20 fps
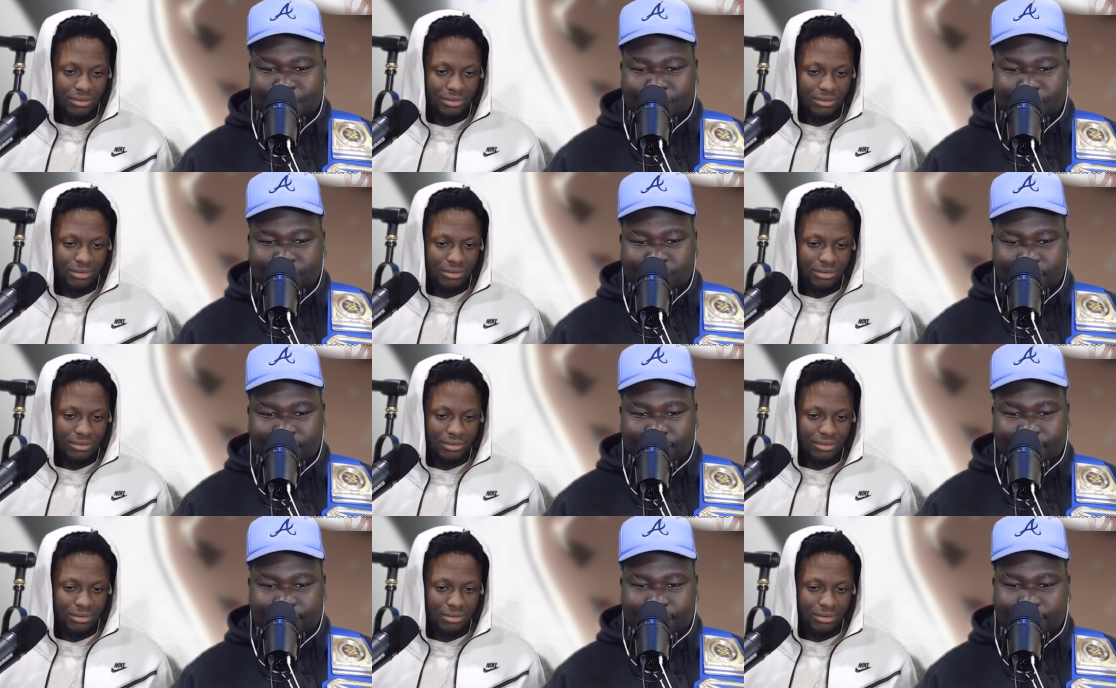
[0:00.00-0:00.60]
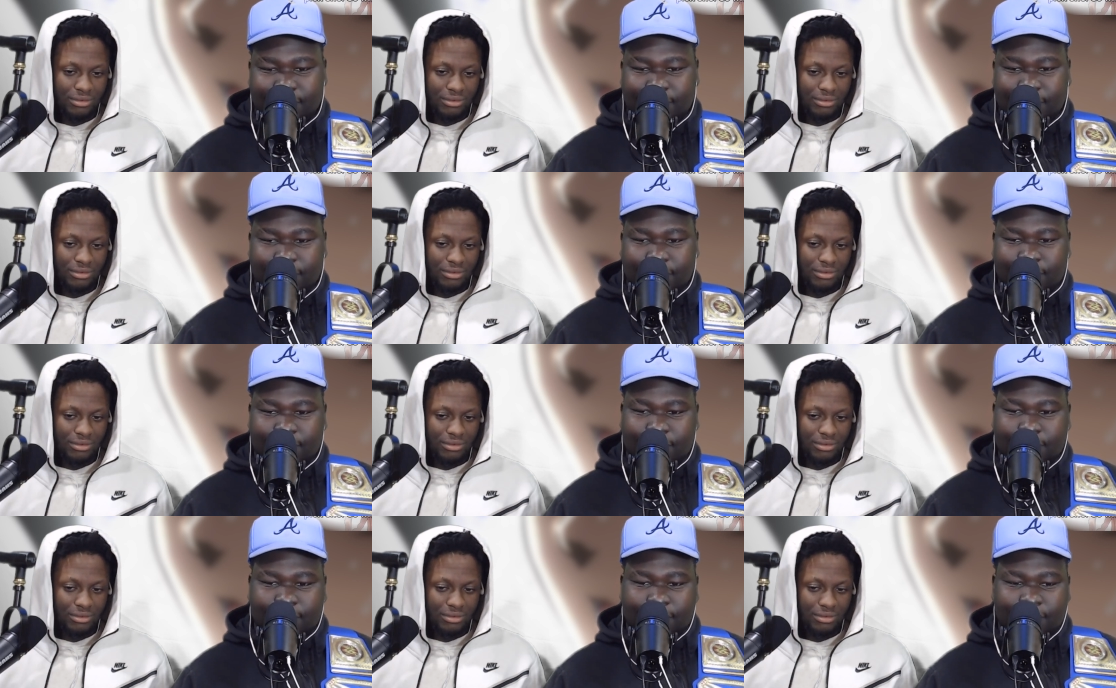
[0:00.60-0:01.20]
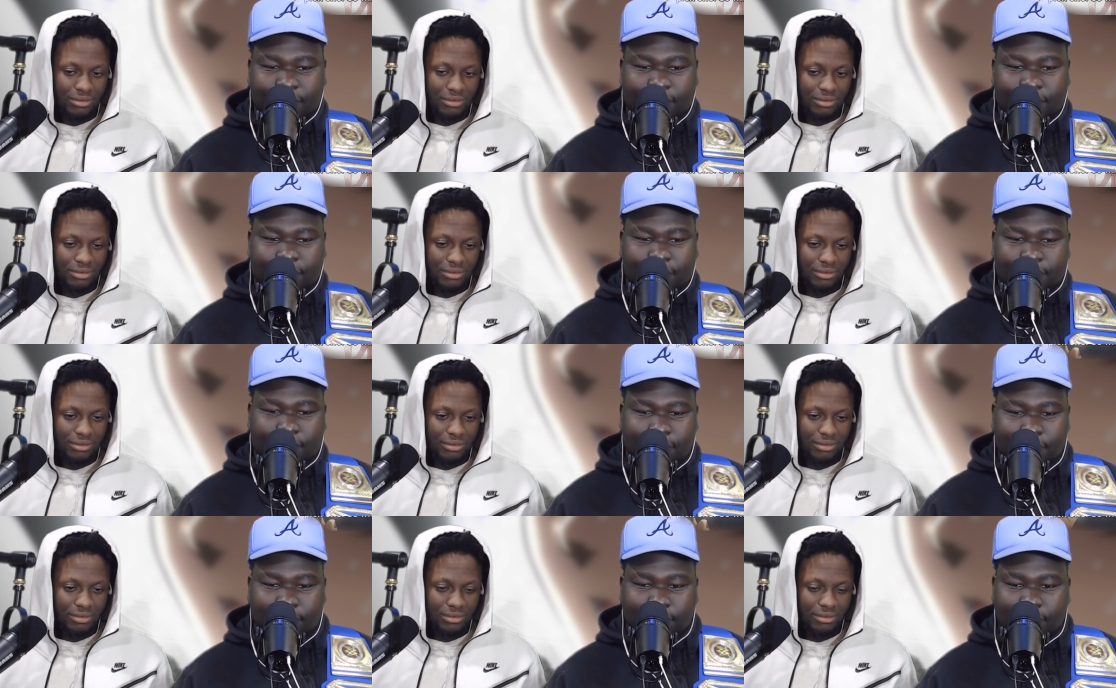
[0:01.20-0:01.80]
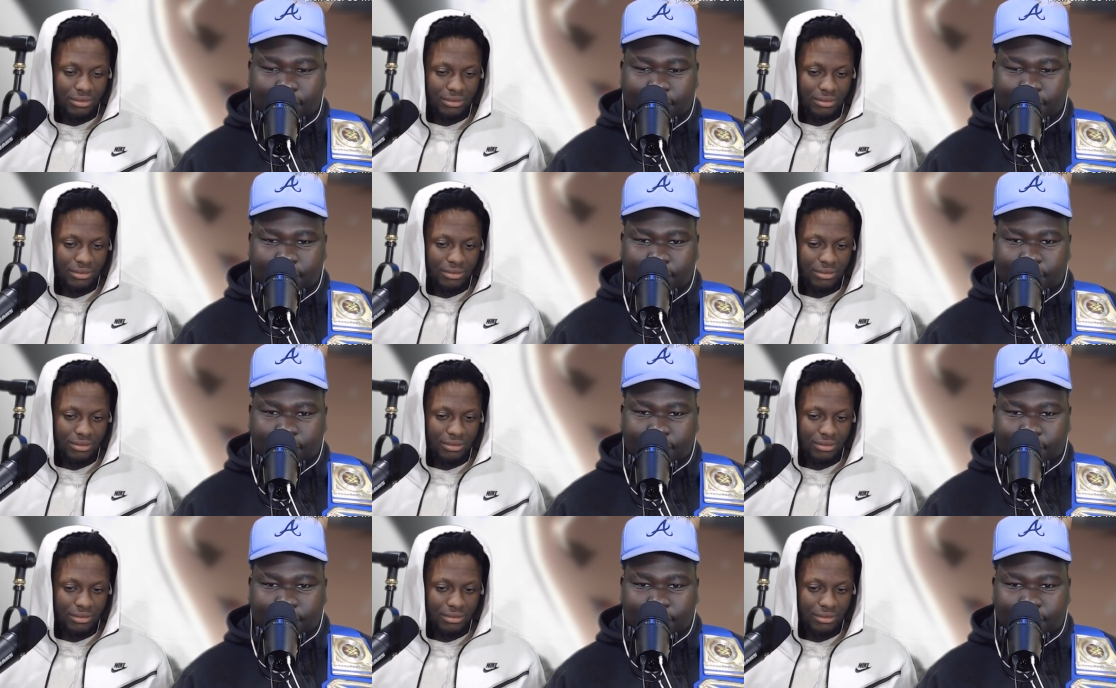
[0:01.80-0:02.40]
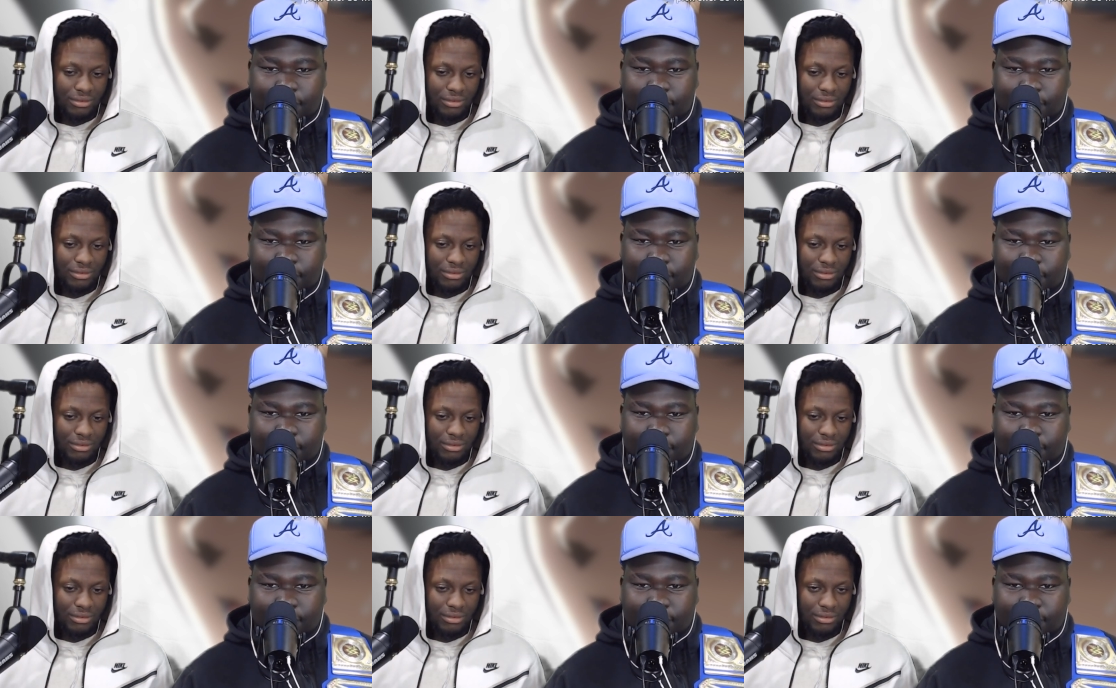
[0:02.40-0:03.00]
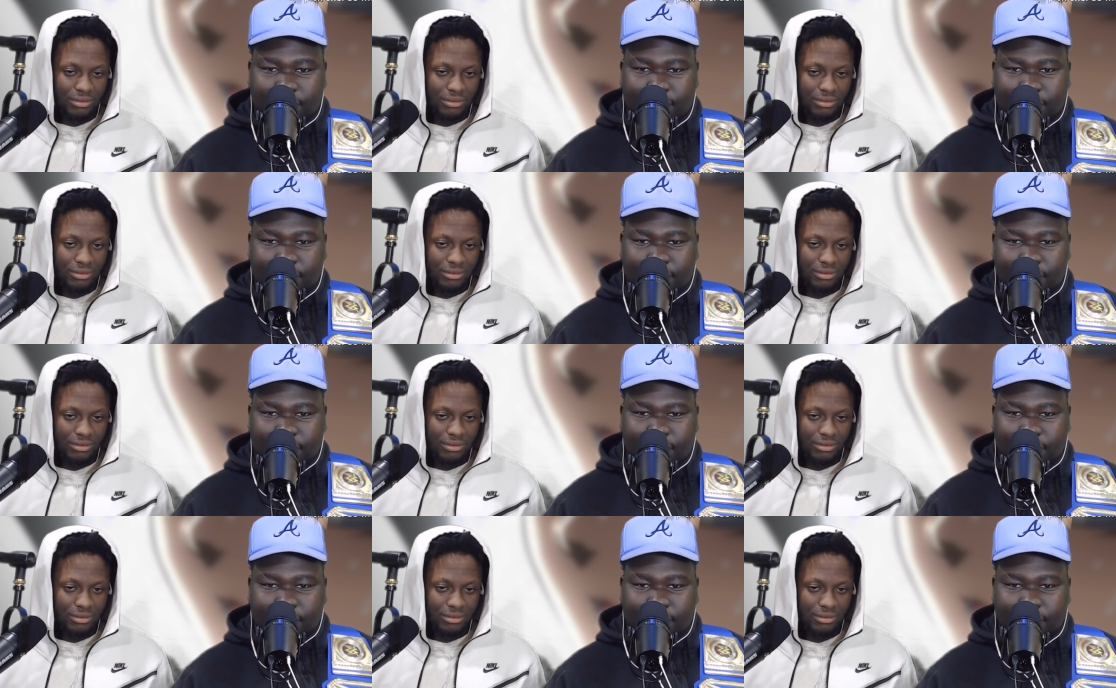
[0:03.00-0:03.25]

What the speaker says: Nobody speaks.